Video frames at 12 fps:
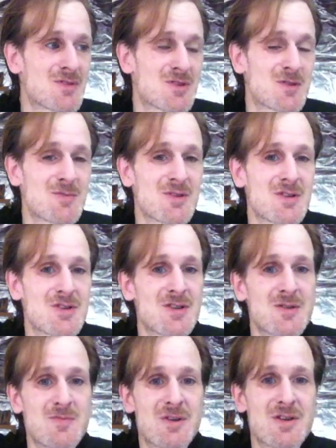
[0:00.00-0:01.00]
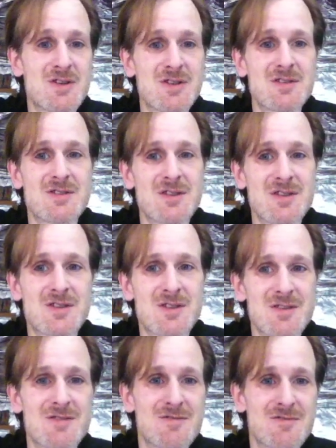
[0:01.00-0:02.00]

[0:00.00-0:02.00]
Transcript: for some of this is because it, it's